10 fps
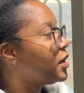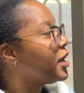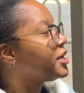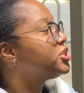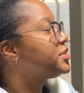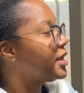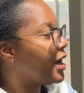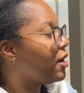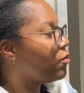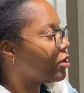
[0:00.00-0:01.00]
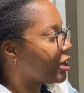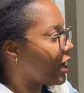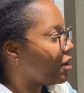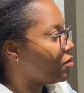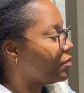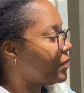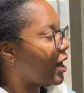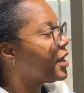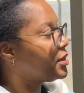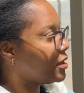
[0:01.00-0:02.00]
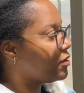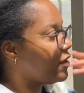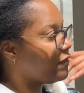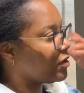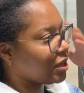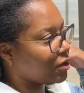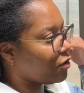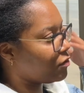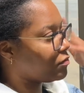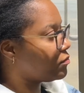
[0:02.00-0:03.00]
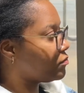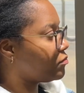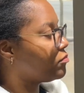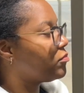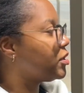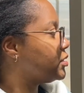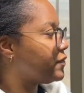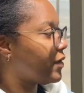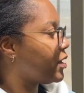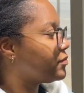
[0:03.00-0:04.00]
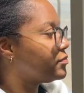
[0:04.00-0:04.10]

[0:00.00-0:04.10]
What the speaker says: It's just that I work out, but if a low is fine.